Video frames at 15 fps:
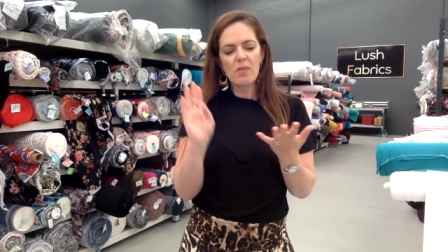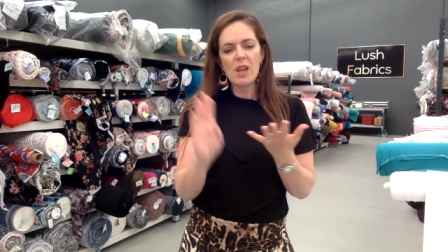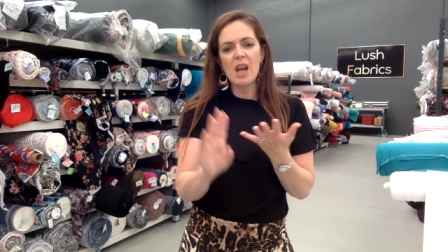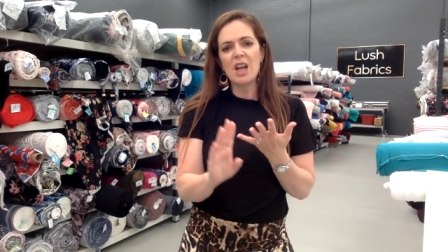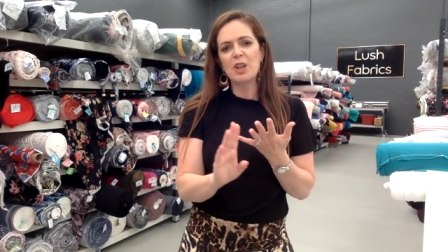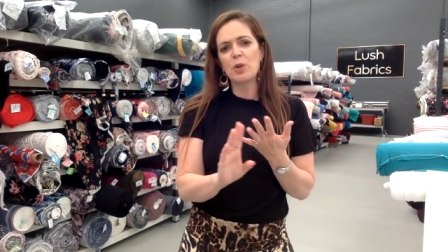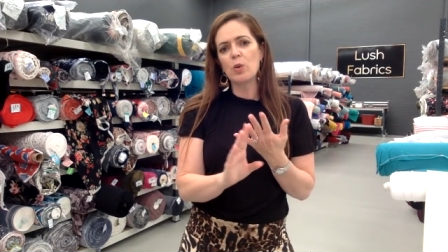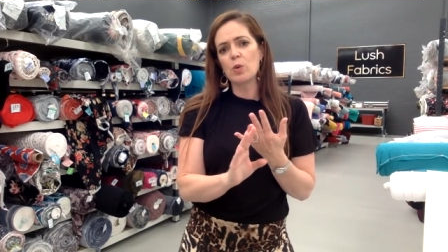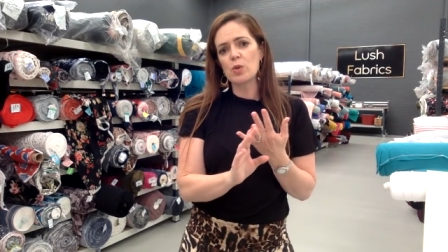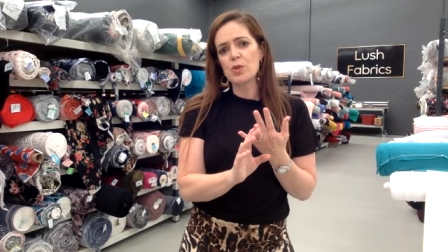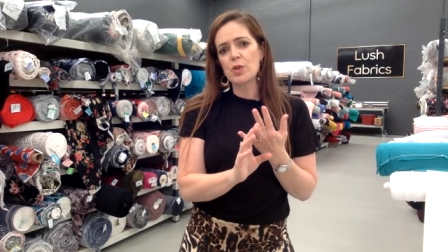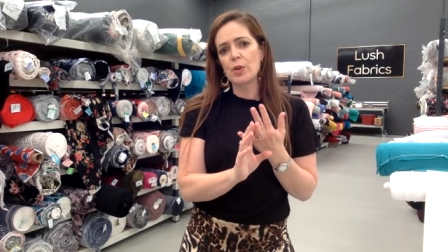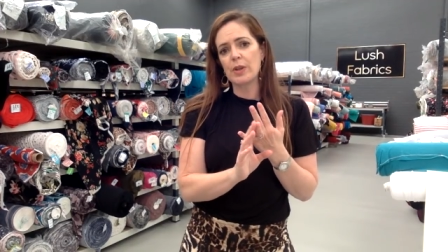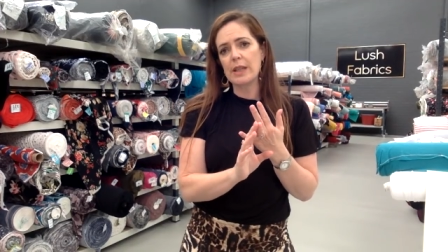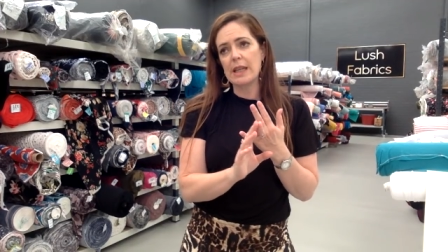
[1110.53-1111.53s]
and you
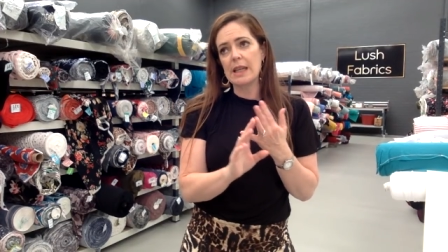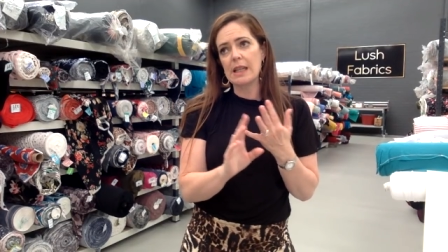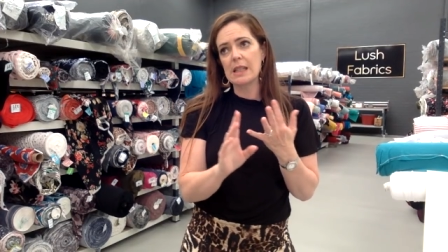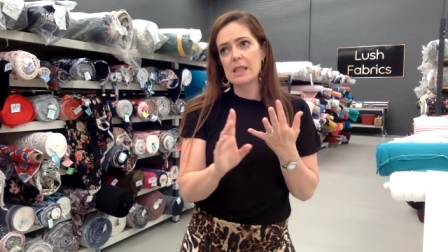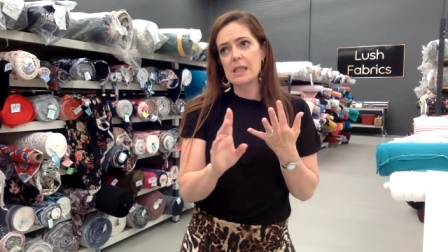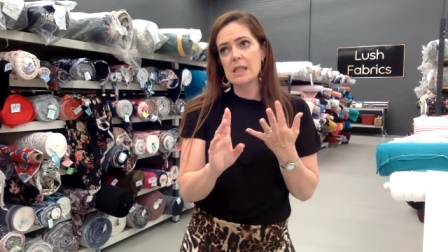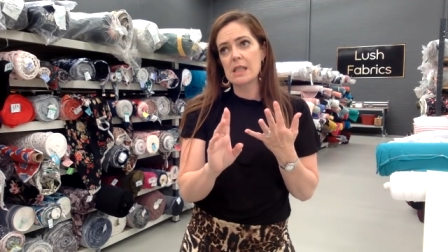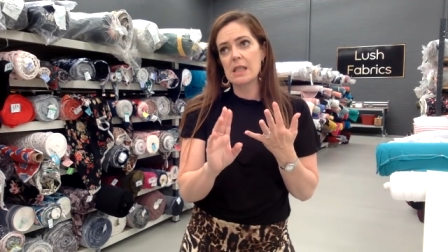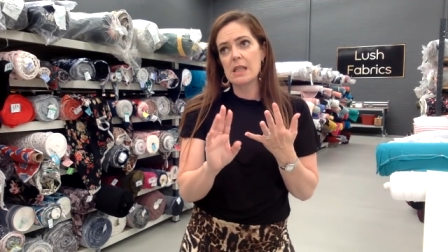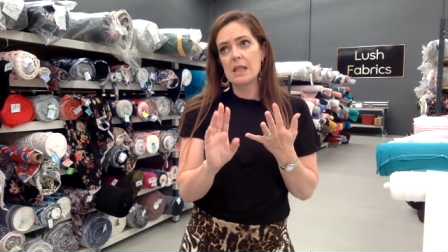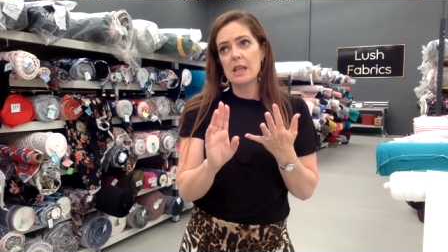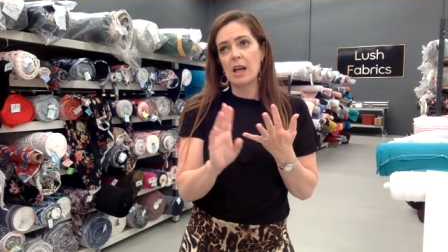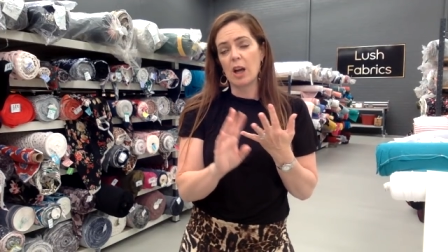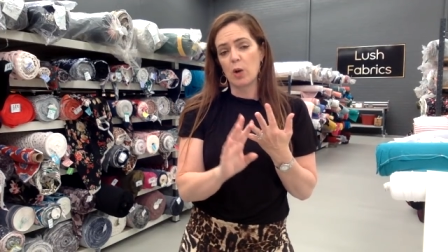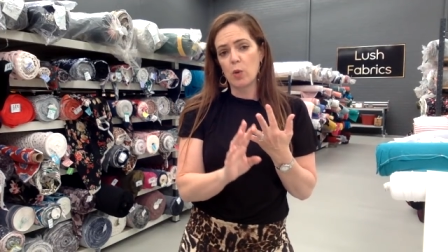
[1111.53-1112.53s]
also get
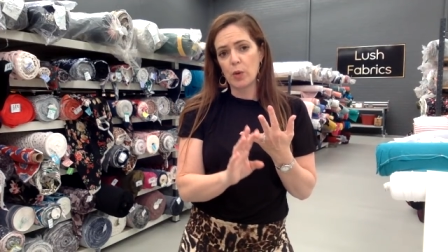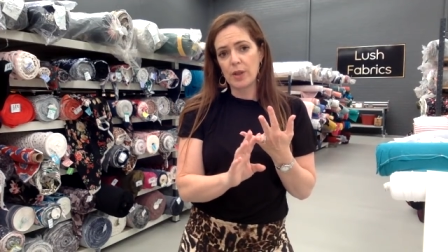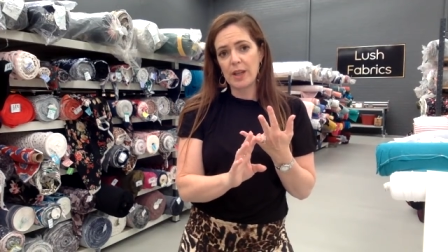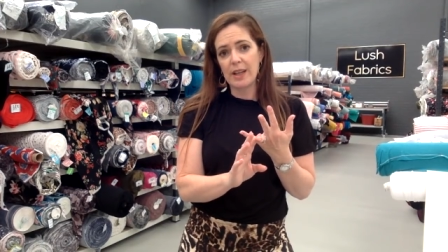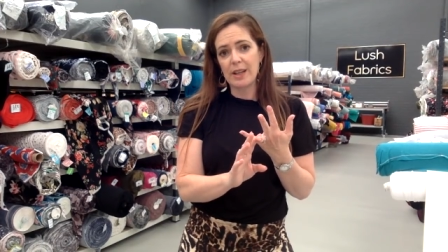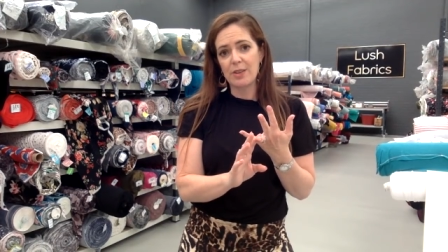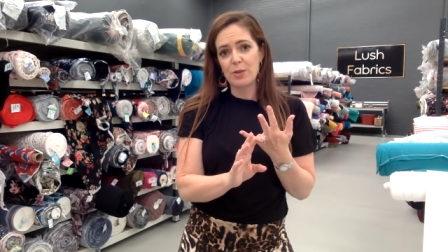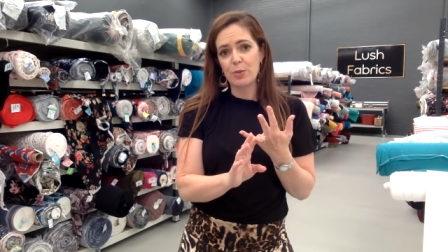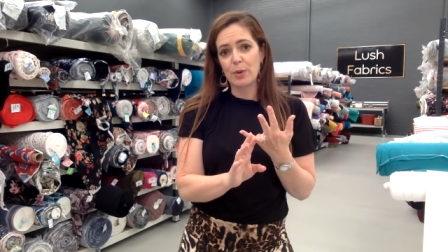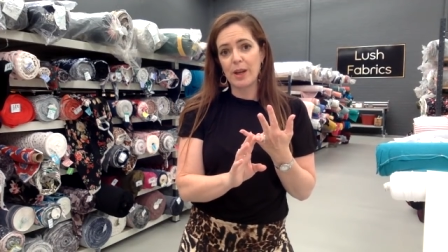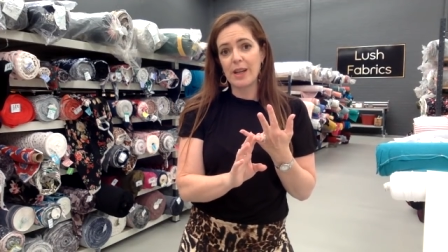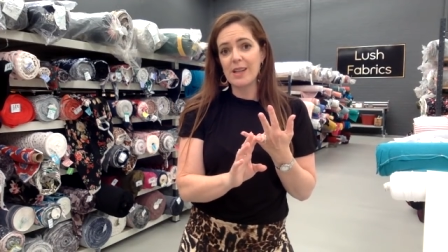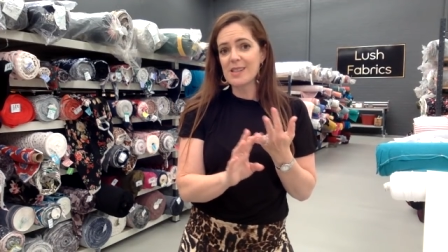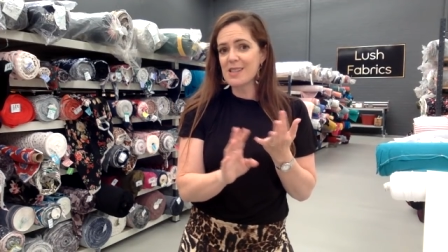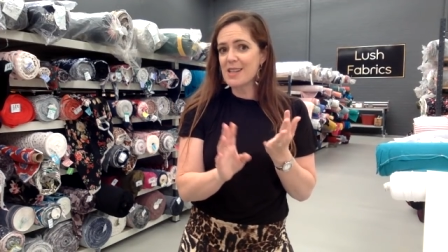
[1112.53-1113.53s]
a coordinating
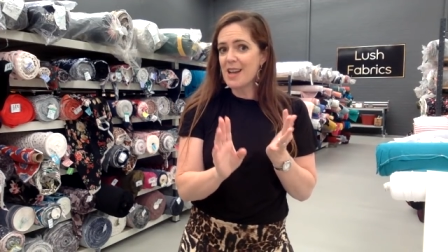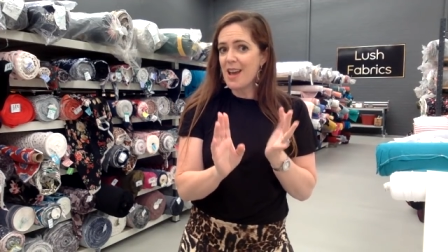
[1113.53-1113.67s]
thread,